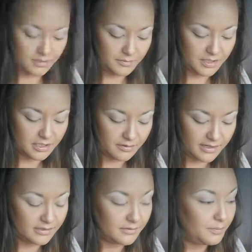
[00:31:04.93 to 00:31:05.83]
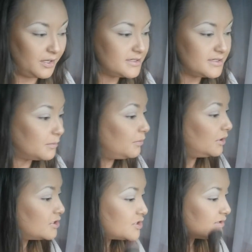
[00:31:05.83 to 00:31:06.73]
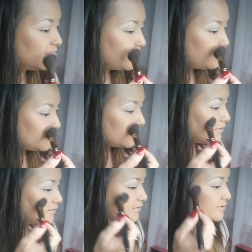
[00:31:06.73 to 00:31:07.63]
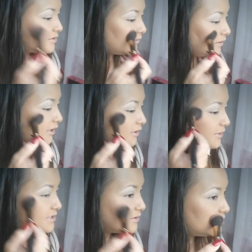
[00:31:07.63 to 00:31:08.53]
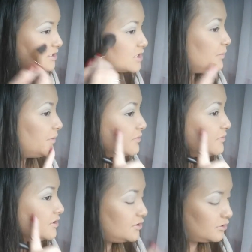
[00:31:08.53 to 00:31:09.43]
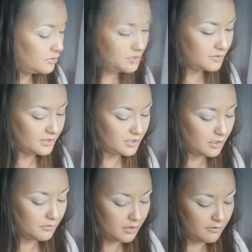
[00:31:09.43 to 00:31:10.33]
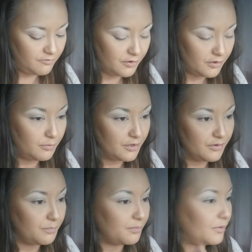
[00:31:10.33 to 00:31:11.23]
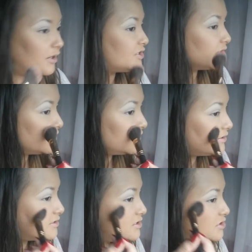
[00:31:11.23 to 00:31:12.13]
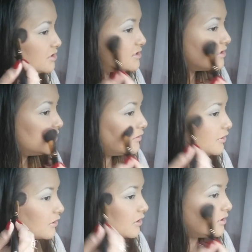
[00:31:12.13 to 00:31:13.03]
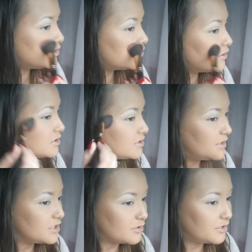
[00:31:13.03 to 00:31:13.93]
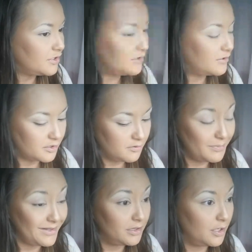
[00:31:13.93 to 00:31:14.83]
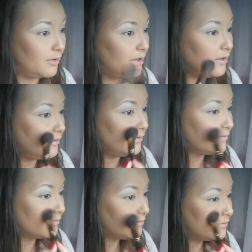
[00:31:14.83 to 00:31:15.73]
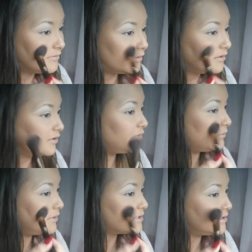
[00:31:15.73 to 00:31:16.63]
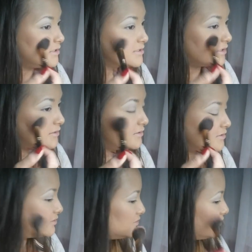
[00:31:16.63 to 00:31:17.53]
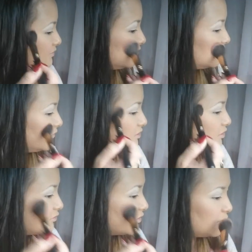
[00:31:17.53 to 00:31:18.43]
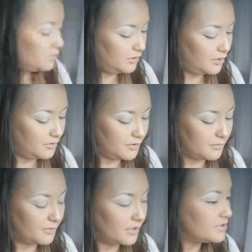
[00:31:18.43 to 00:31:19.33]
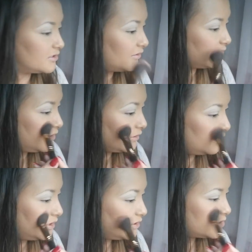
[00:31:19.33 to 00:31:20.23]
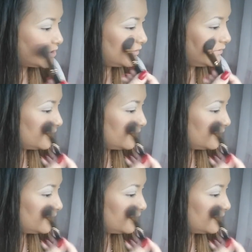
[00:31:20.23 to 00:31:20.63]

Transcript: I'm gonna go ahead and apply some blush. So I basically just sweep up. So you can go over where the bronzer is, just or your contour. Just make sure you're not going below it. If that makes any sense. Don't go below your bronzer with your blush.